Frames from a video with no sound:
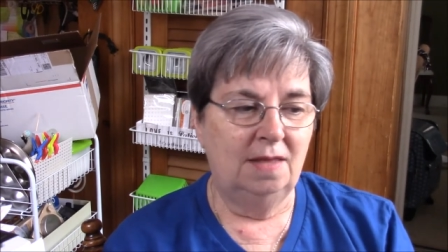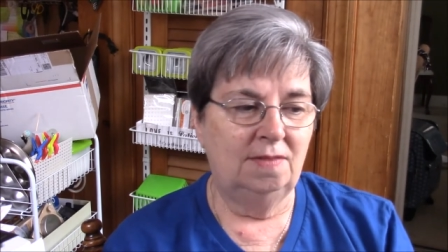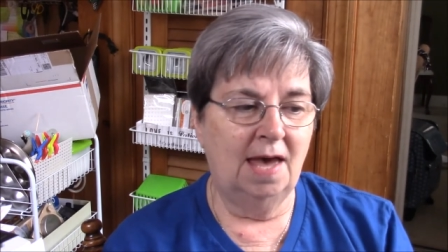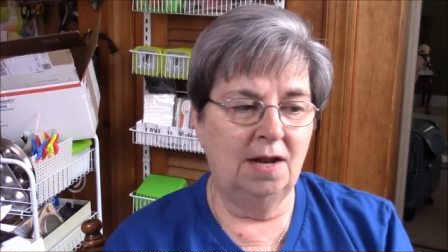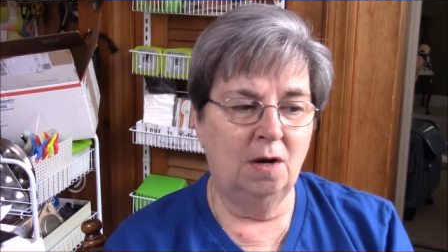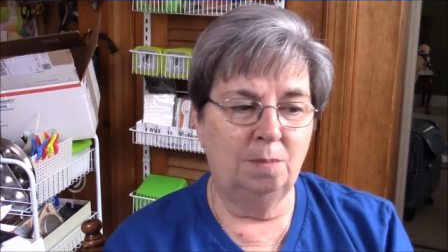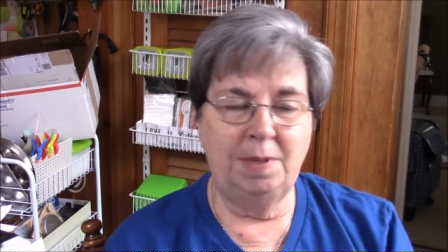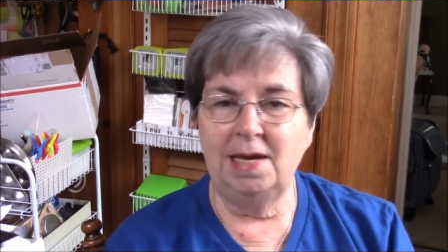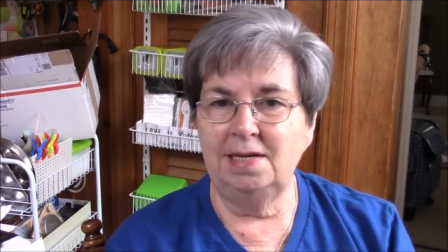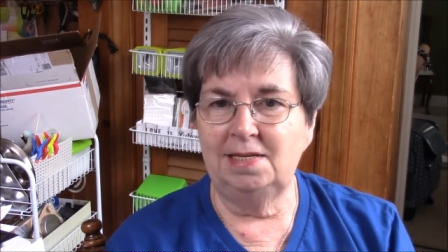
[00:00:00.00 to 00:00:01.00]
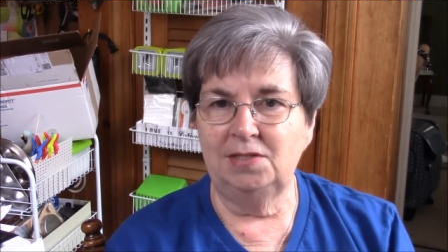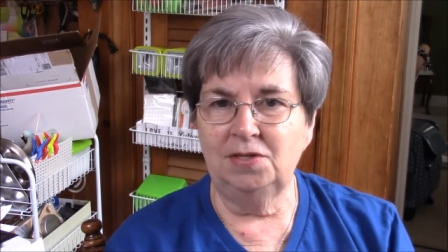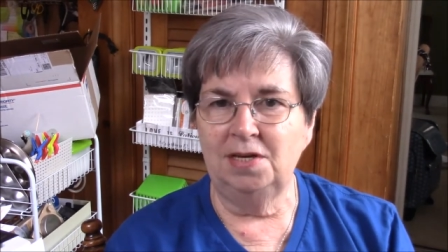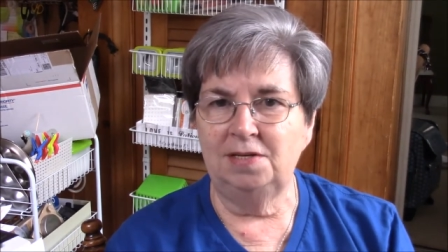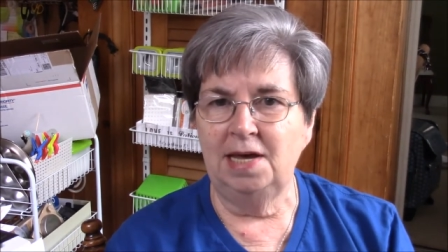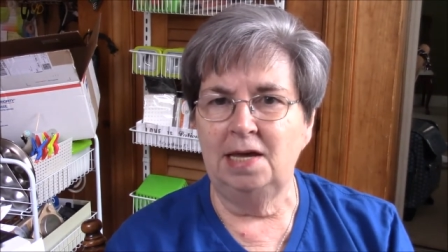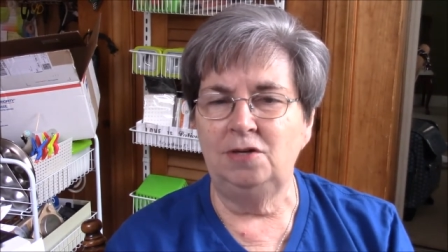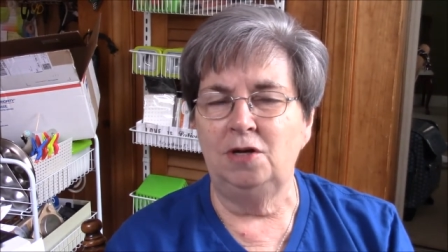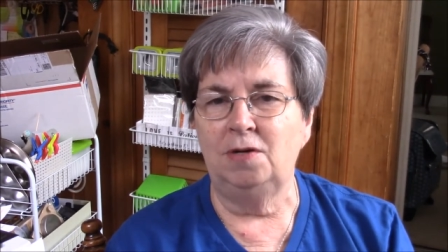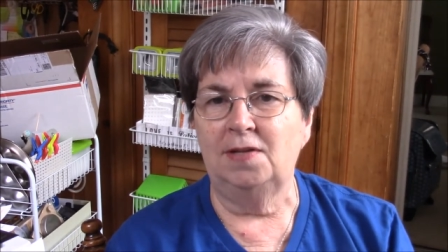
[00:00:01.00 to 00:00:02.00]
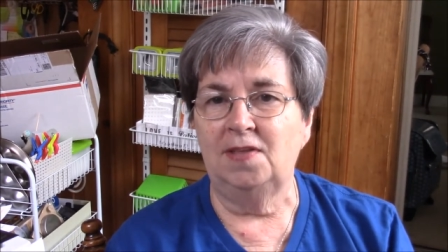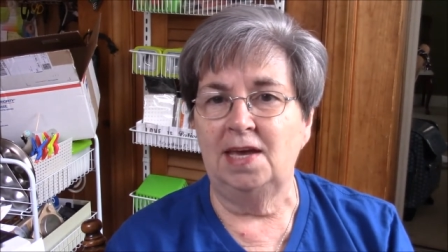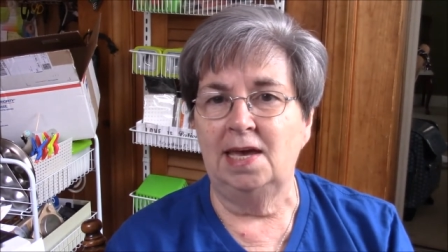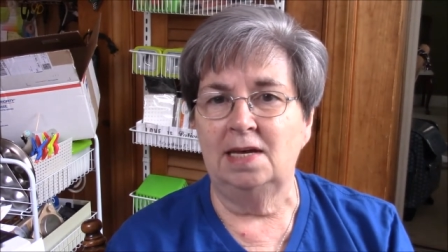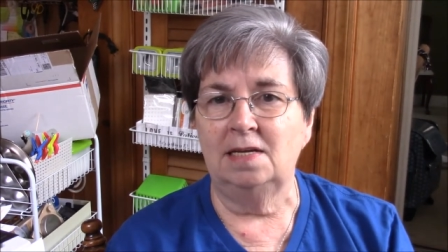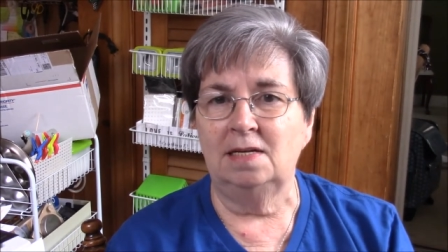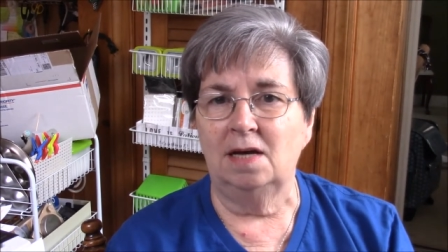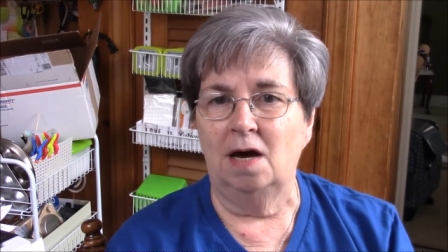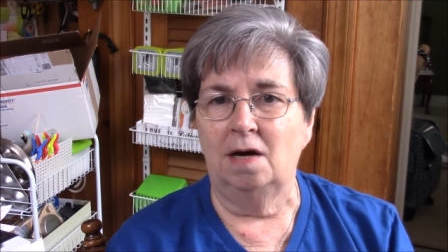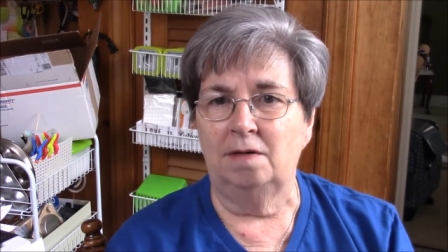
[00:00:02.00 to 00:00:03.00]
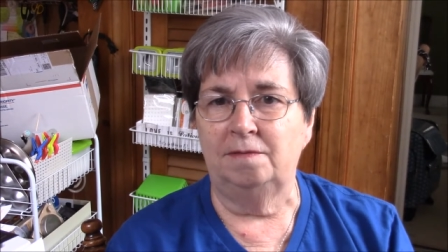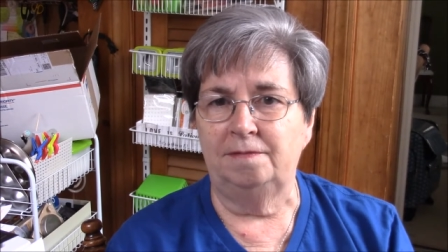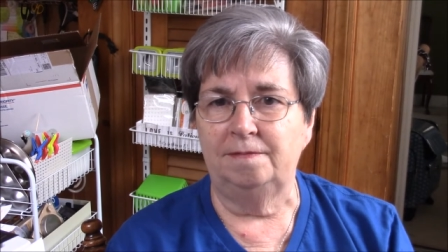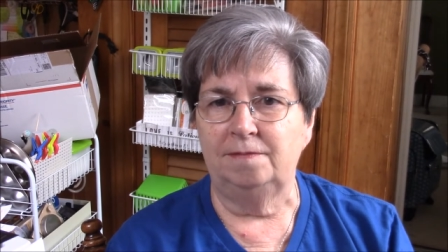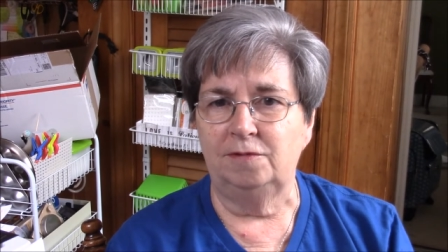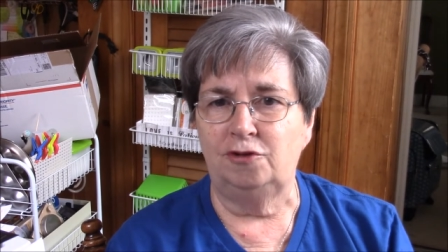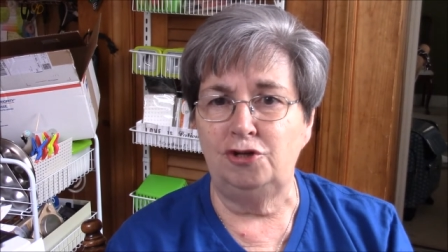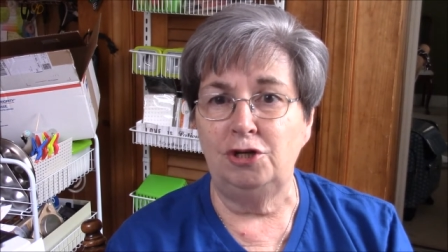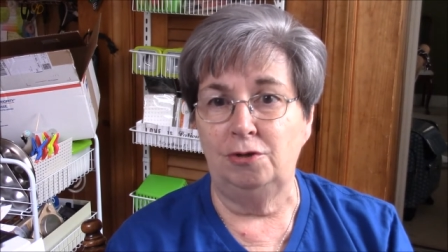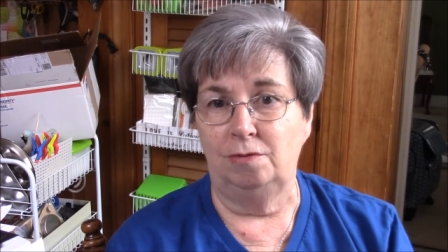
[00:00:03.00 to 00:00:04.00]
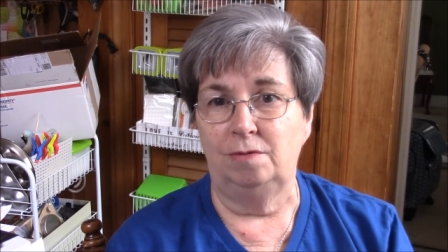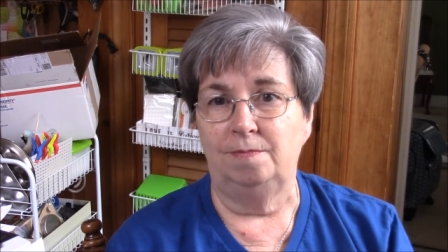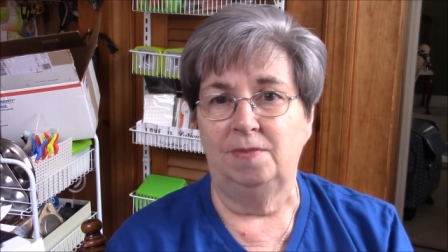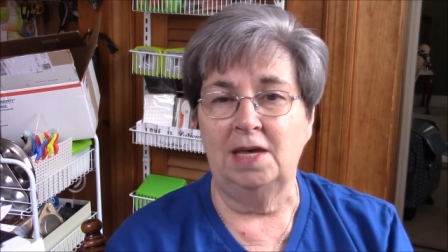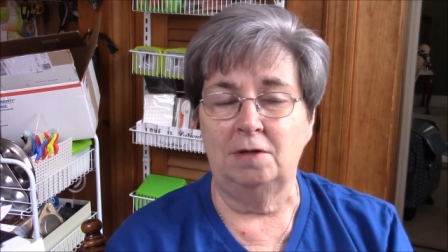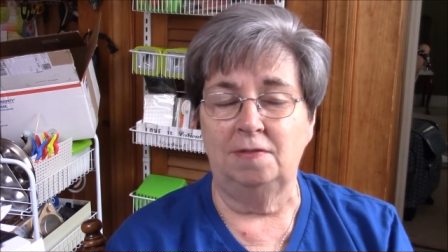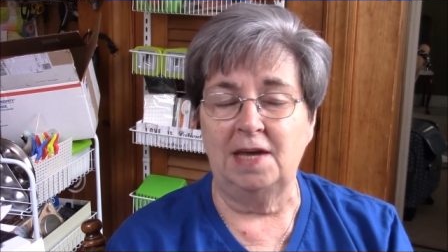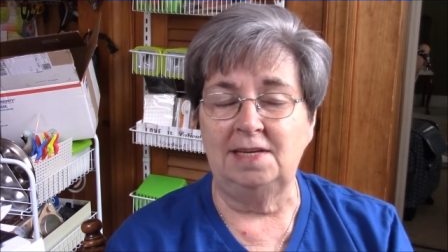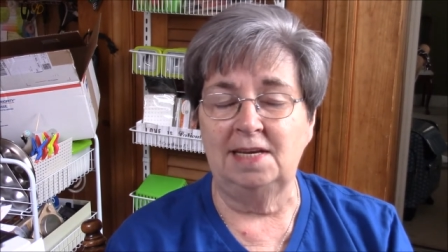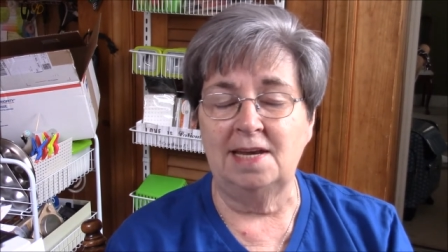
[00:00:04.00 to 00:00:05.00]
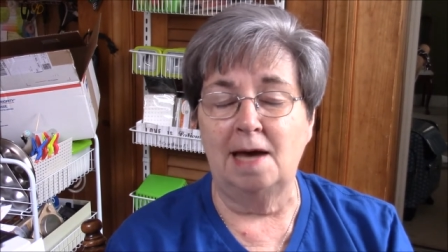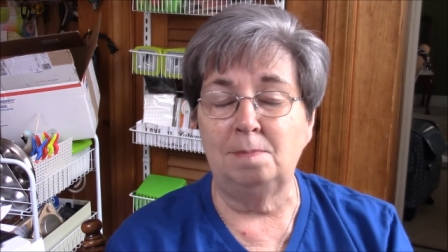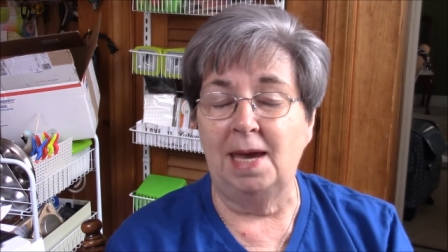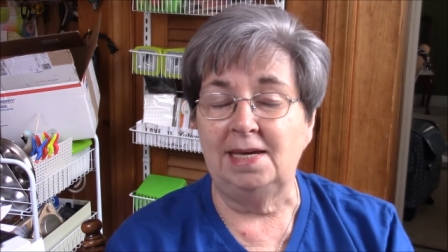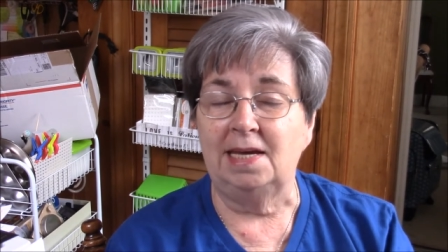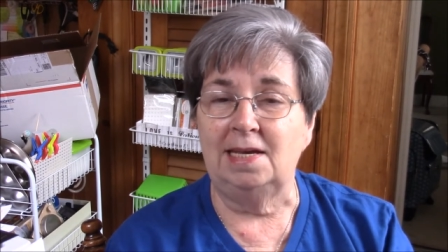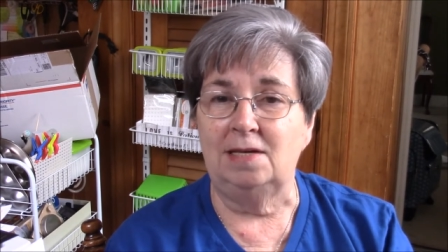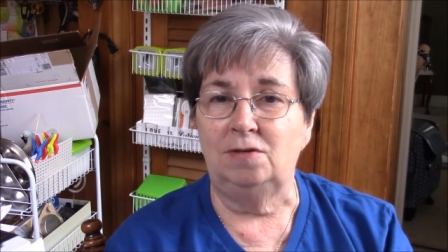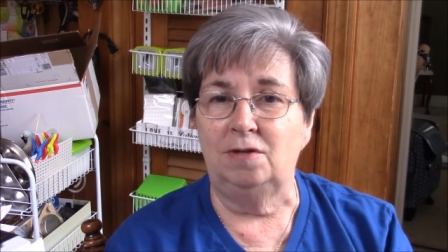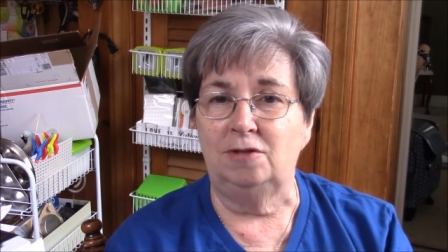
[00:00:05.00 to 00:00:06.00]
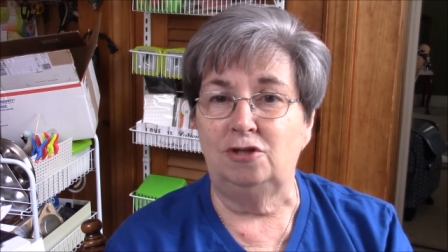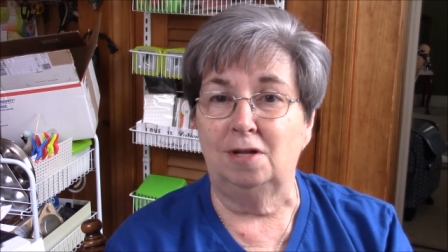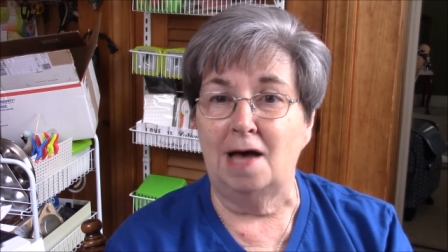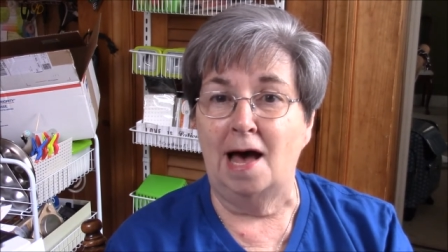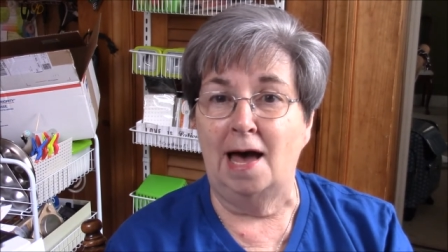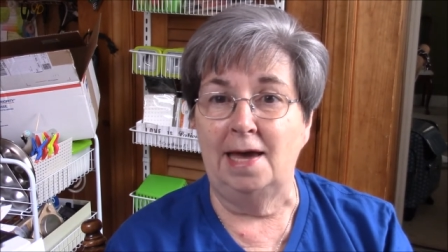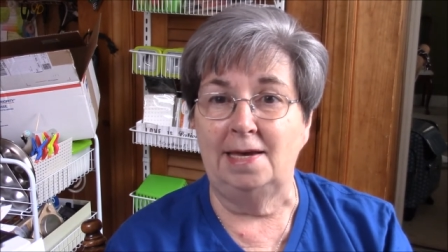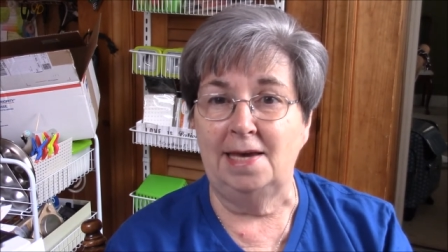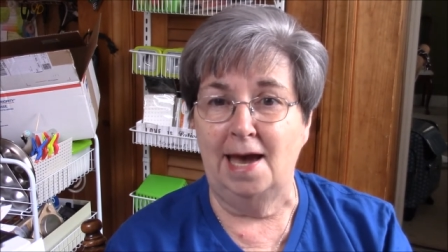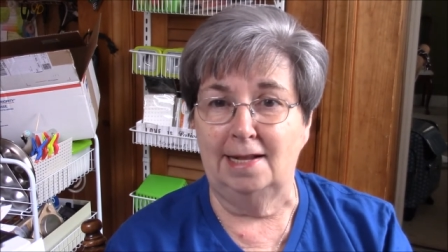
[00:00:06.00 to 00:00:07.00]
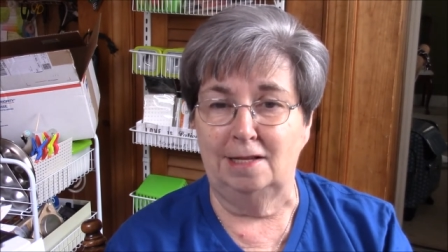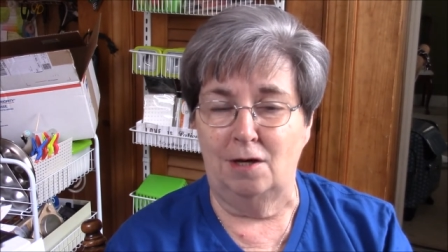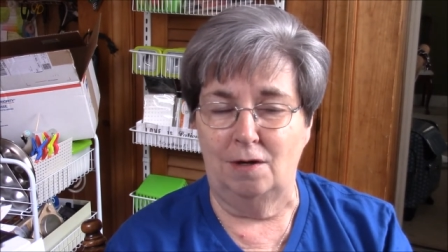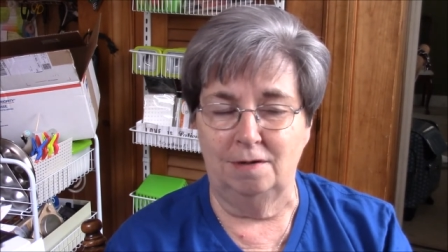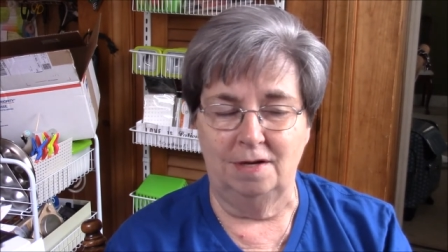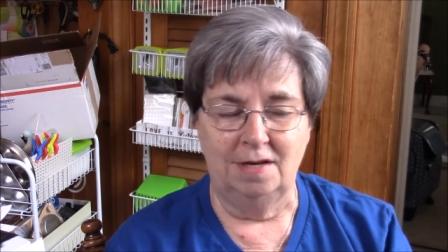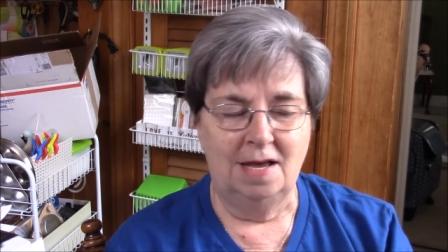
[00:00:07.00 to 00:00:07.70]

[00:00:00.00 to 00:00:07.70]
that are being discontinued at the end of June. That are, they did not make it into the July catalog.